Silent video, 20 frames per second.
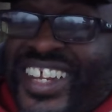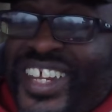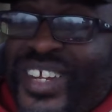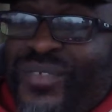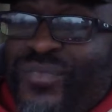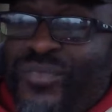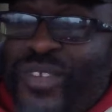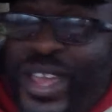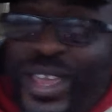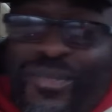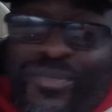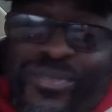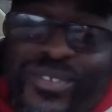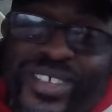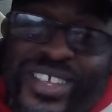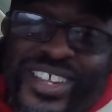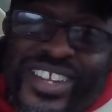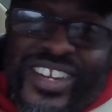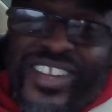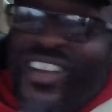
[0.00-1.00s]
get
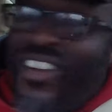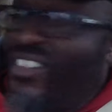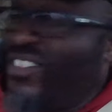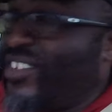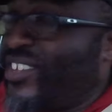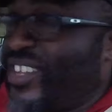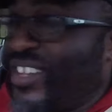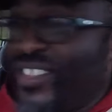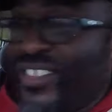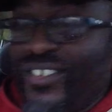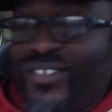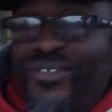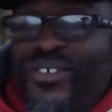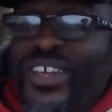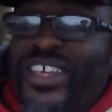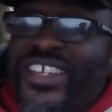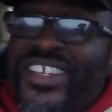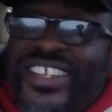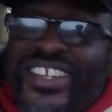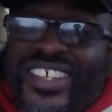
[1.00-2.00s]
raped and all this other
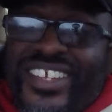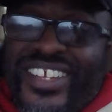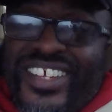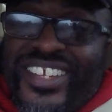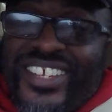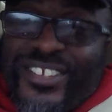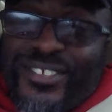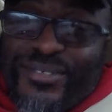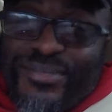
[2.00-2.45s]
craziness.